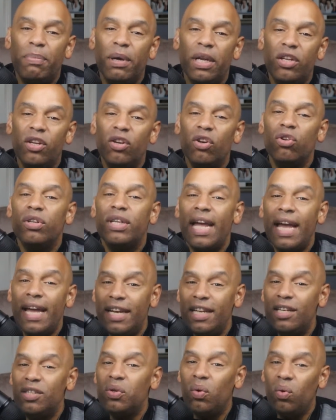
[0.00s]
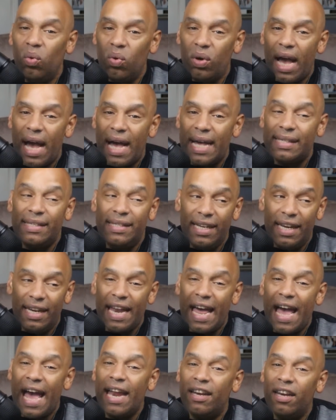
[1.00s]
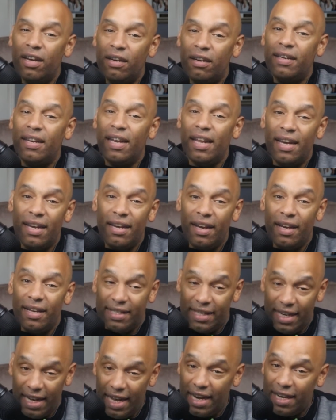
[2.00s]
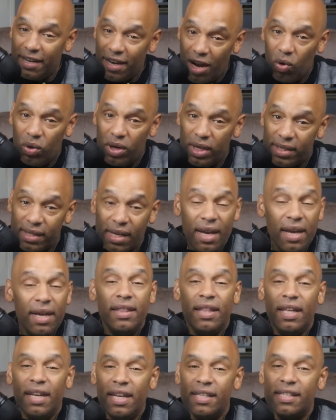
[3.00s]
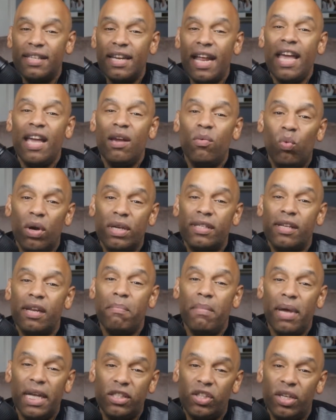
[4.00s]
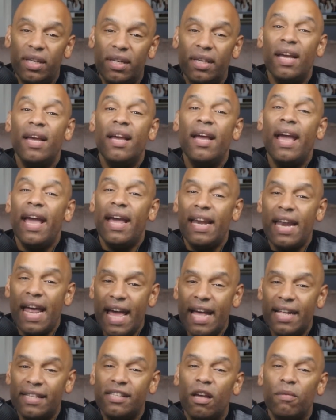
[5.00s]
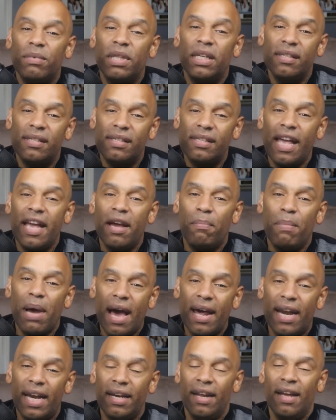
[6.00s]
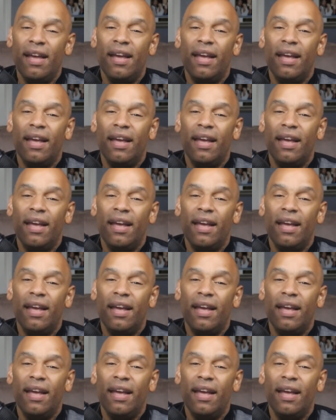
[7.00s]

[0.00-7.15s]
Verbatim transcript: but Yordanis Ugas did not did did notice that his name wasn't mentioned and had something to say about it.